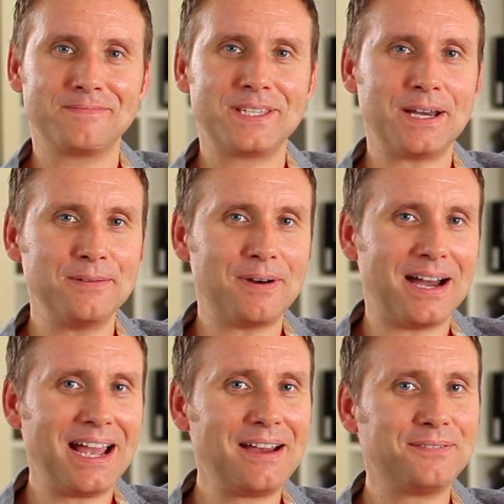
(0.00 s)
So
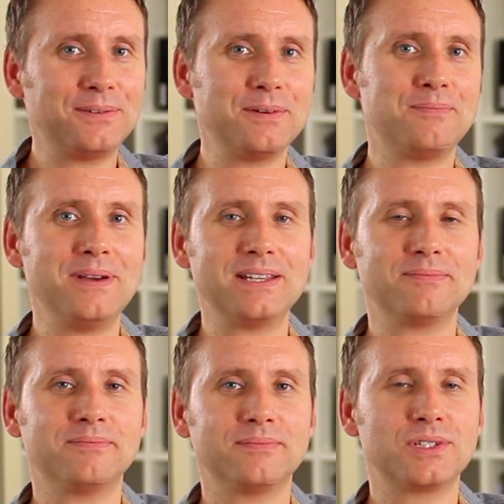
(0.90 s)
I have to admit
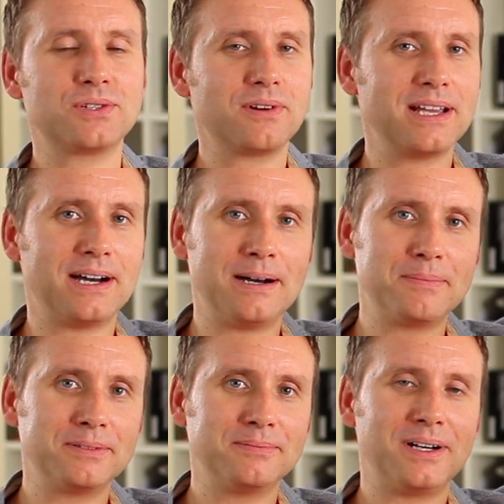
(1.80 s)
straight
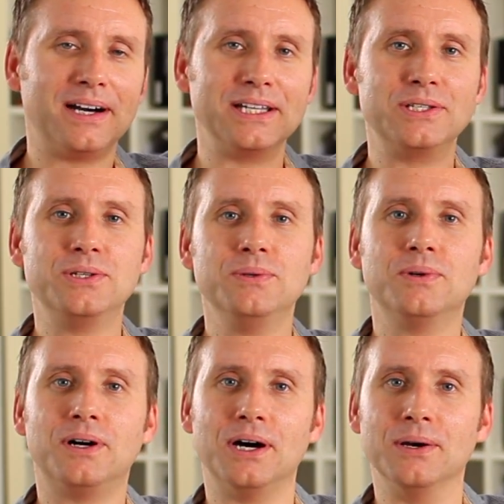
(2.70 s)
up, I do
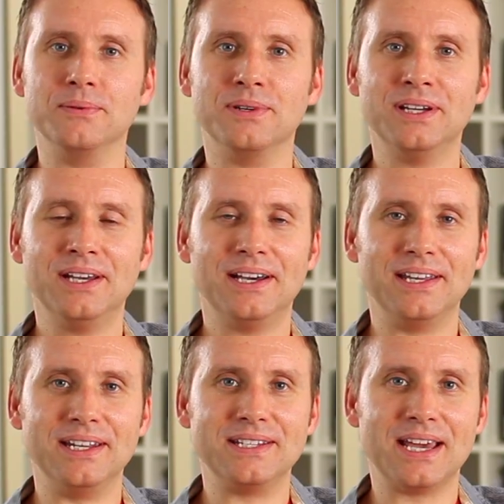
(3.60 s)
not own a
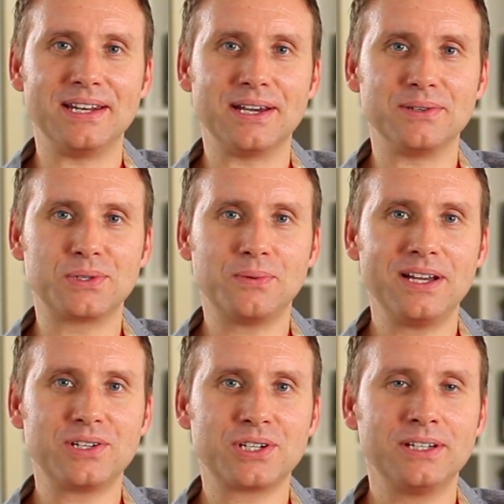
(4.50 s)
Nintendo
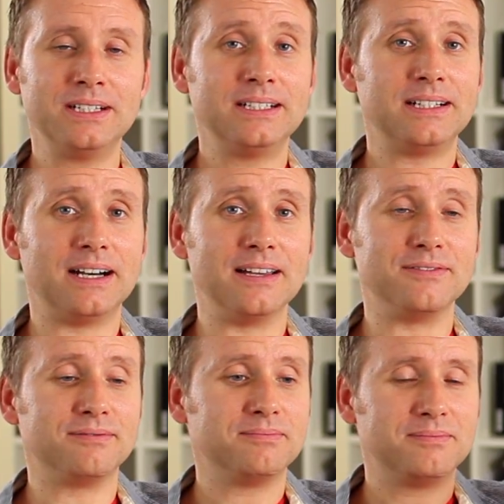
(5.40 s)
Switch.
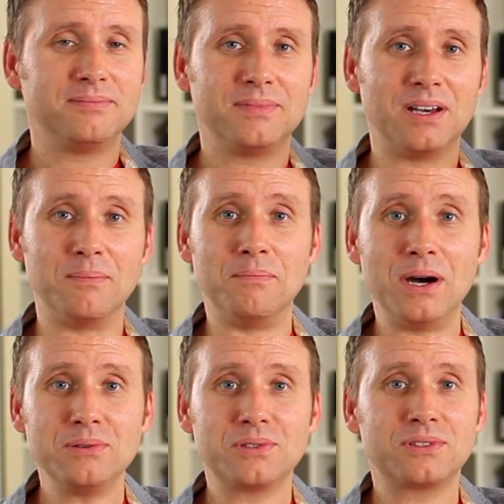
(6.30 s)
I've at
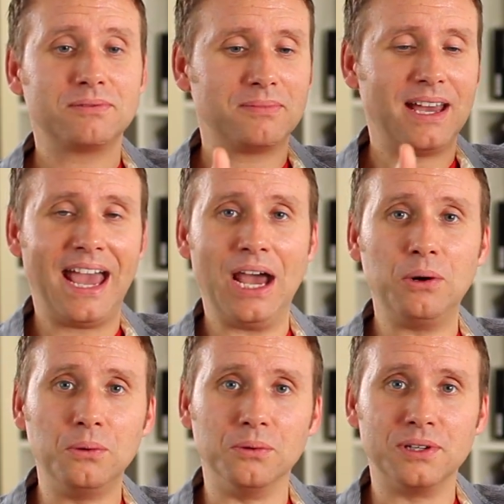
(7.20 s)
most
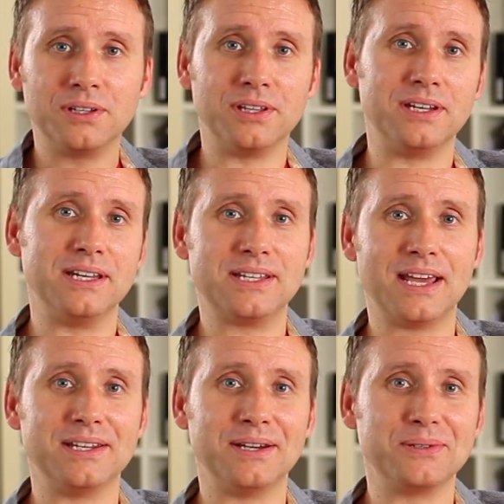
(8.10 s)
held the
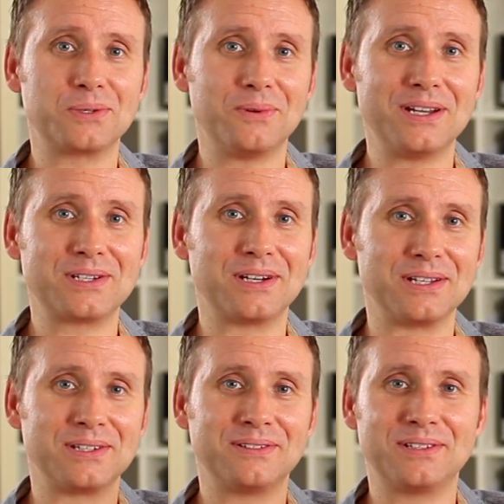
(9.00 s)
Nintendo Switch.
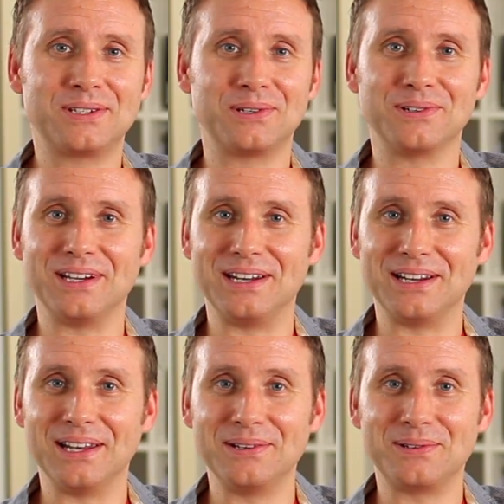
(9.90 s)
I saw it in a
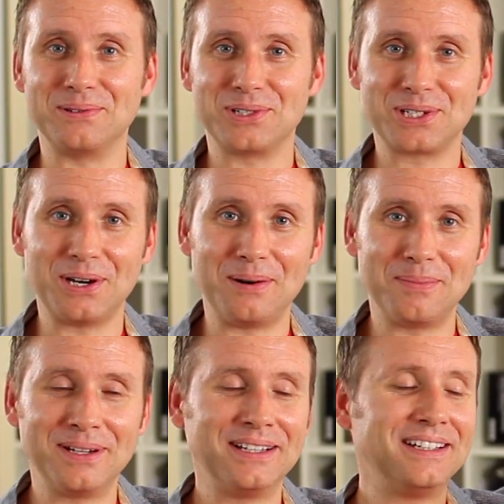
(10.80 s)
local shop.